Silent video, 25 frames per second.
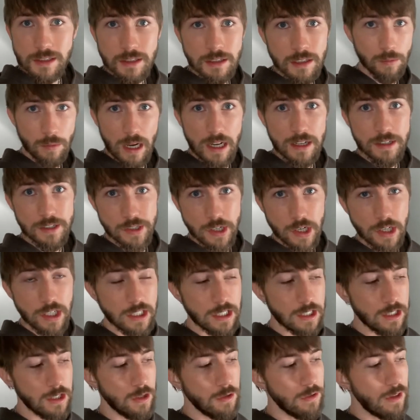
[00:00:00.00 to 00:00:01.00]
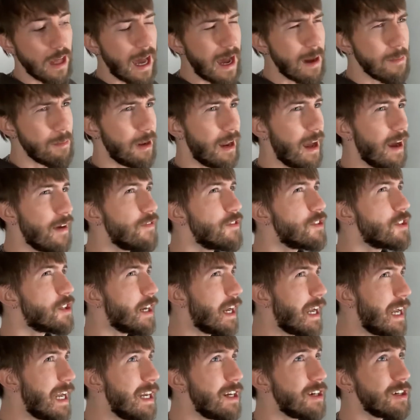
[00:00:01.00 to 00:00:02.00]
I started to do that, but after
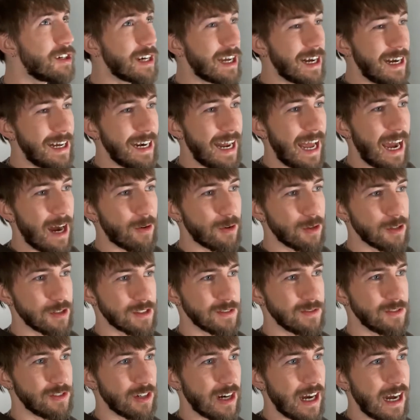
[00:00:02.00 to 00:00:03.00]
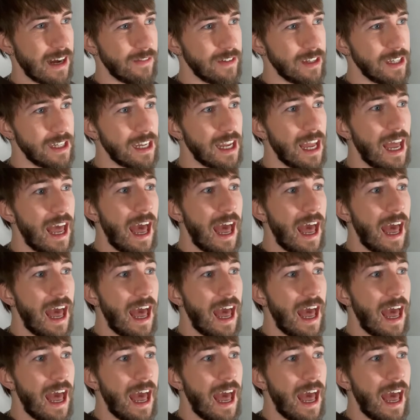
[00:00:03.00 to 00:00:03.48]
8 or 9 hours of driving,